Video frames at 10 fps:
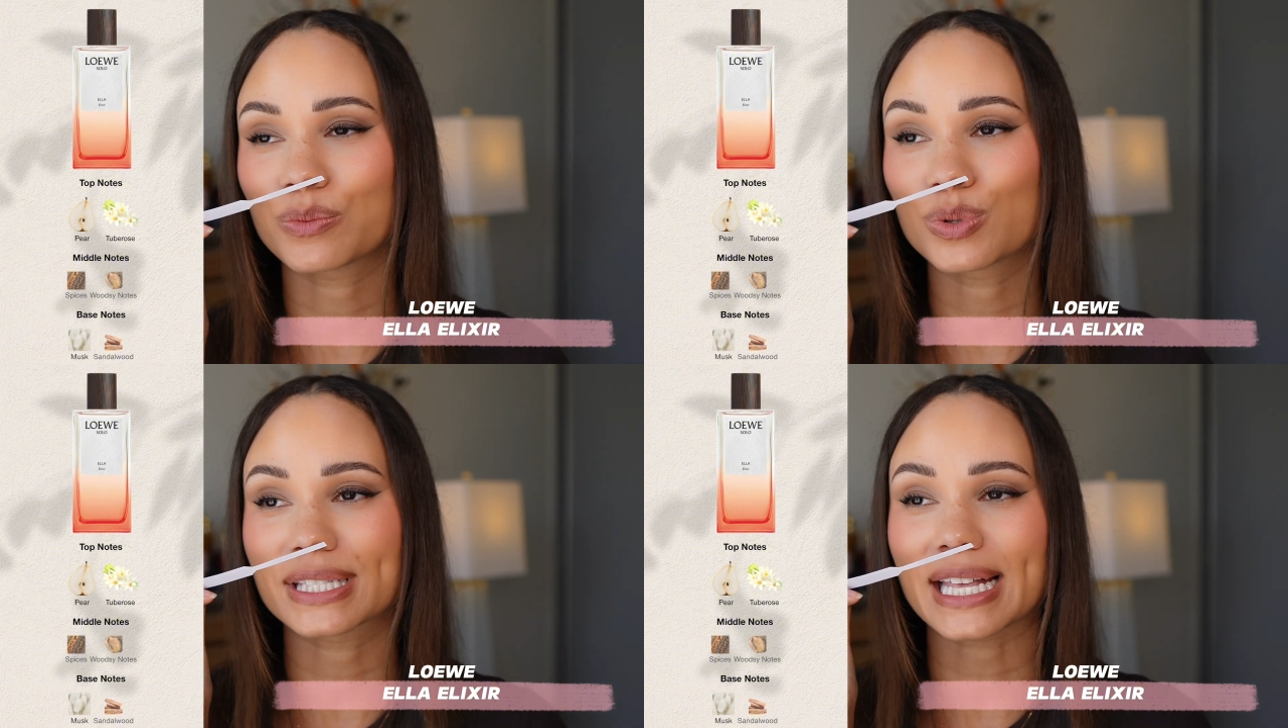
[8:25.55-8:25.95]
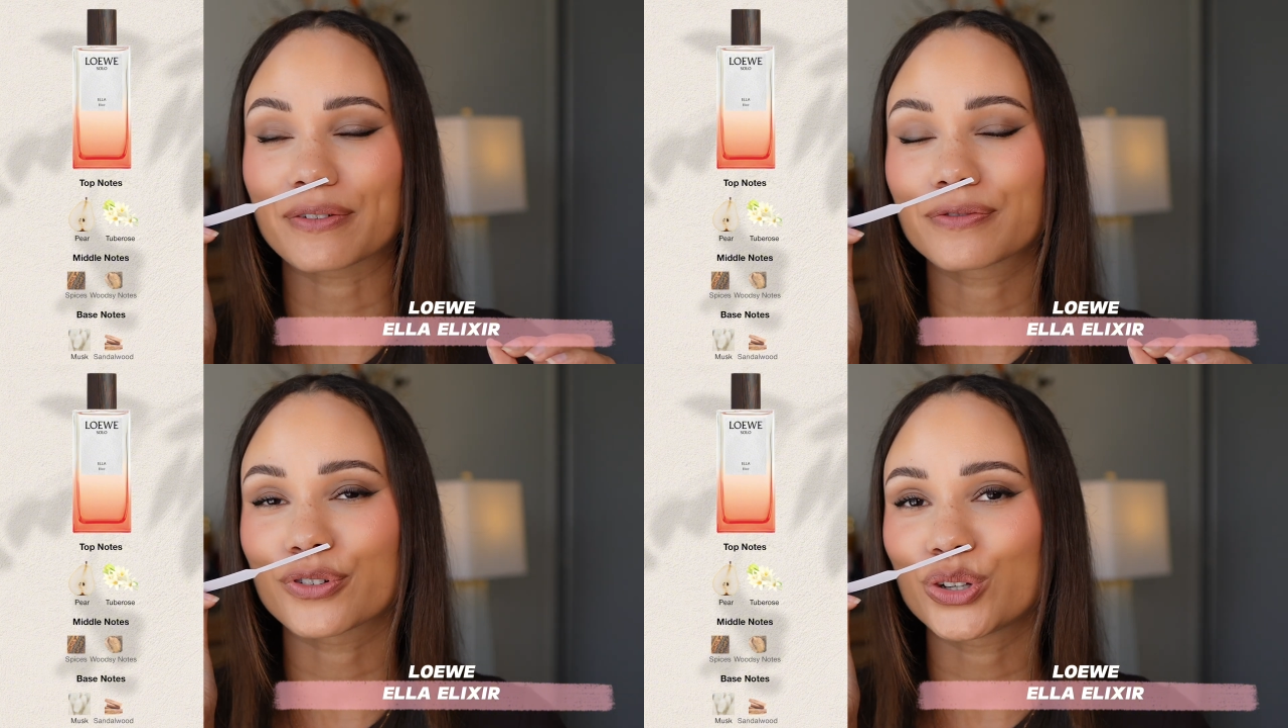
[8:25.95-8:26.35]
It was
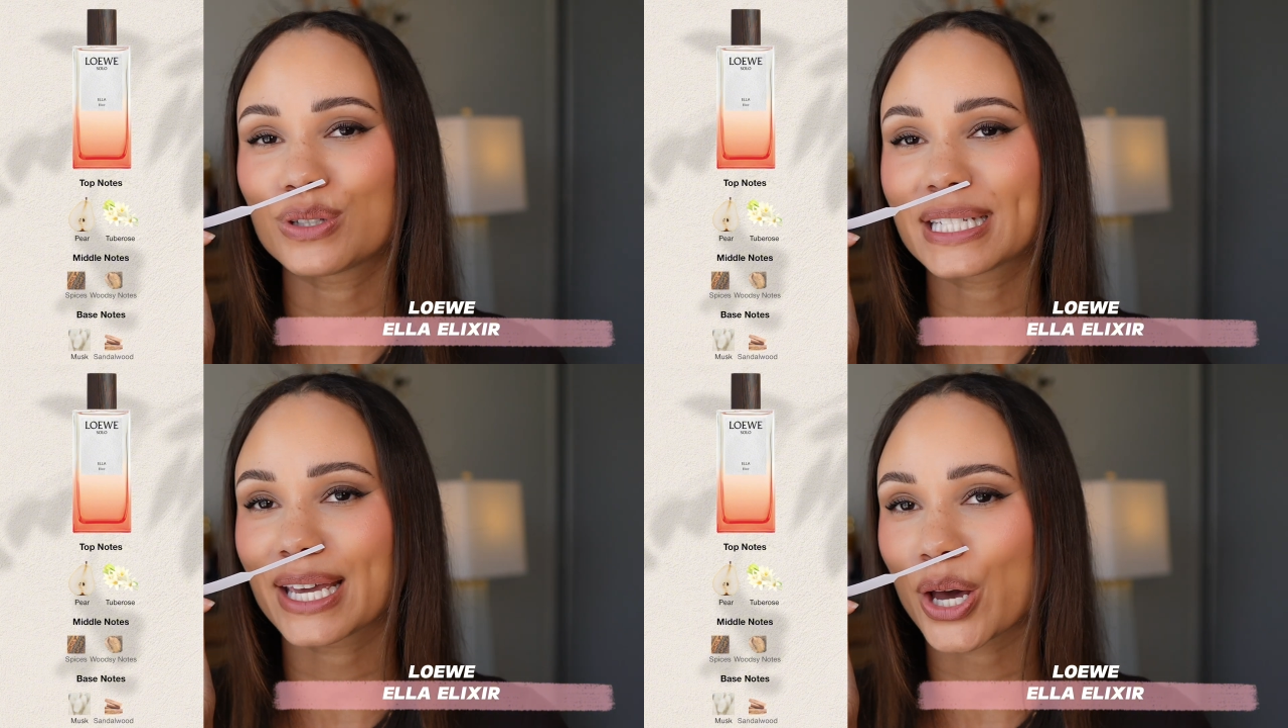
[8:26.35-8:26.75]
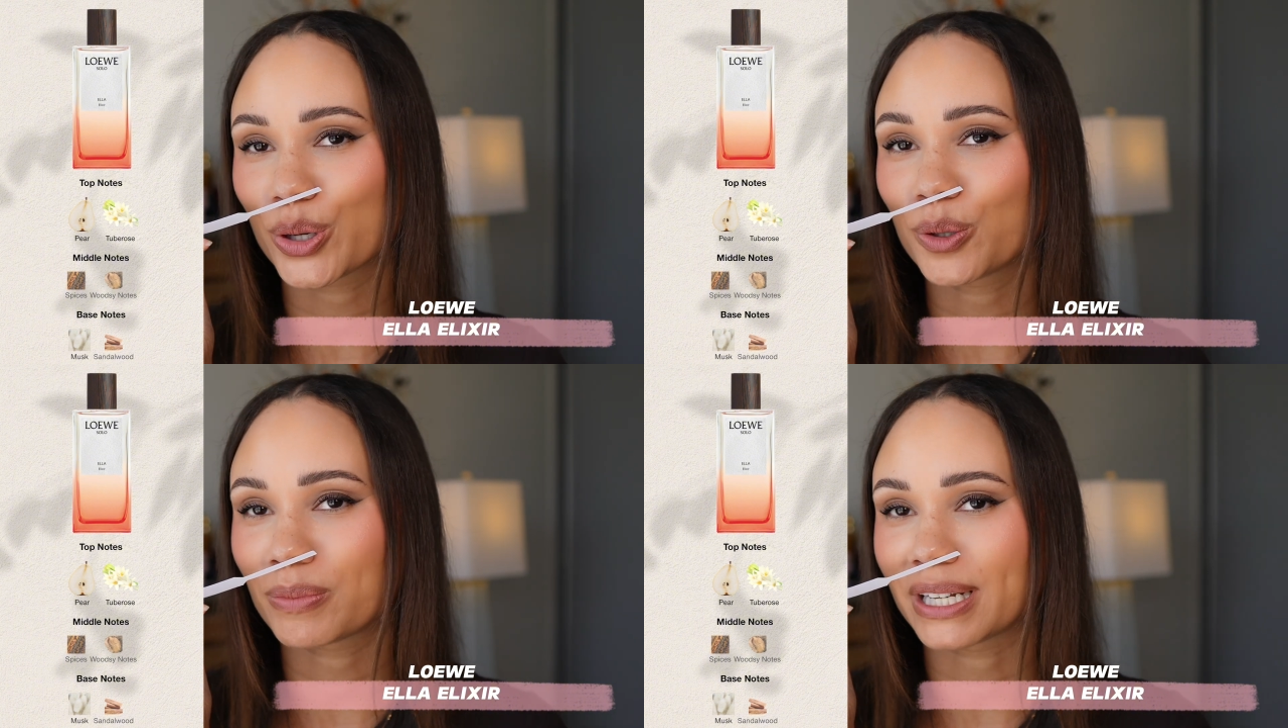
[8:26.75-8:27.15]
that fruity
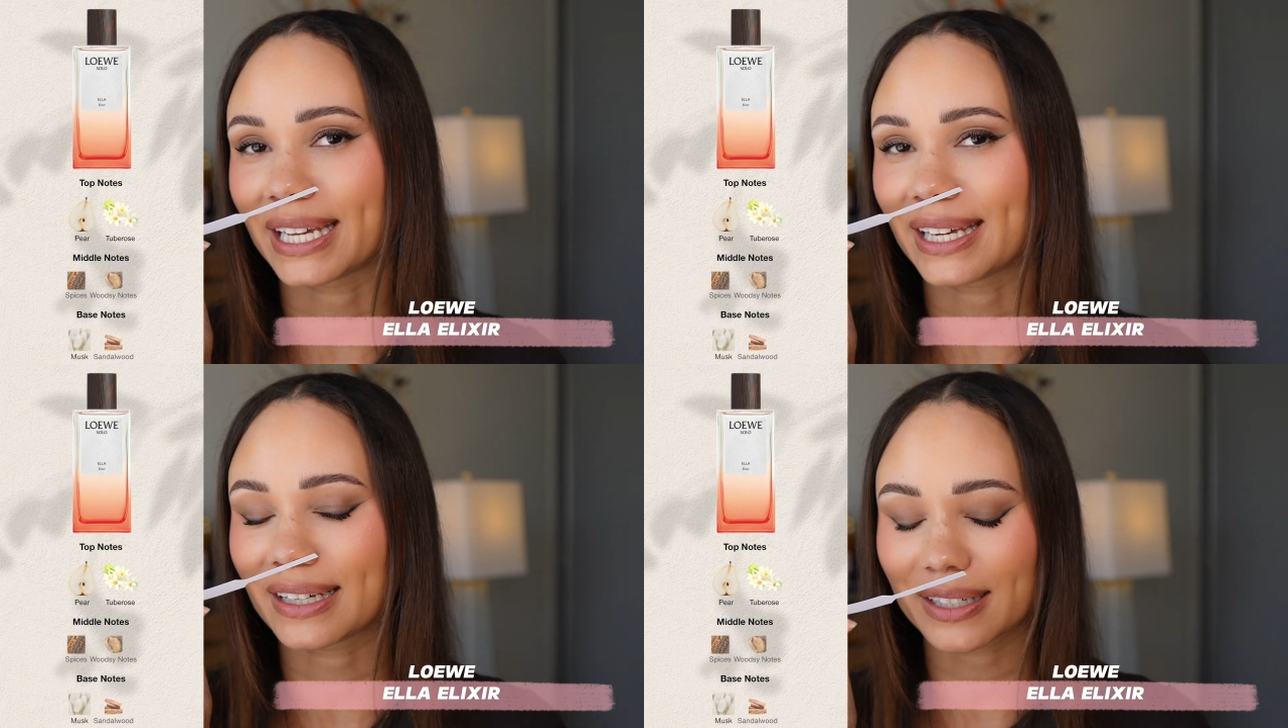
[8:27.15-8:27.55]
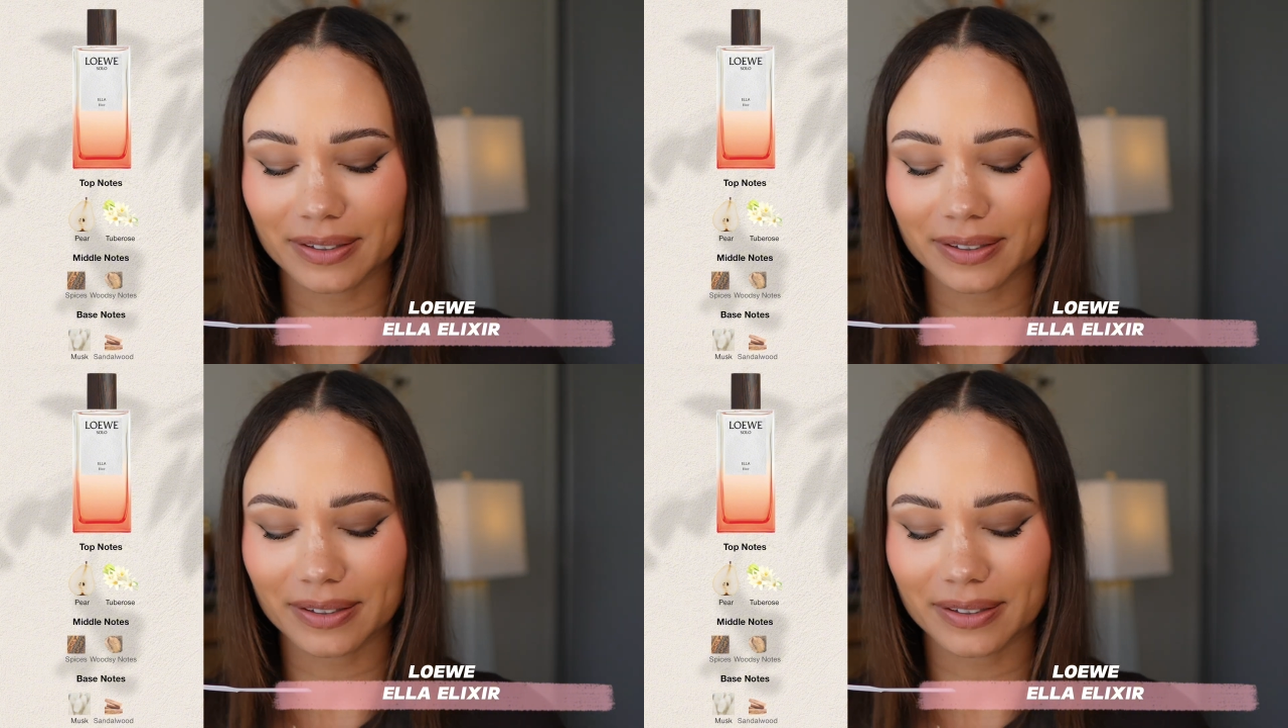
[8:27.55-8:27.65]
opening,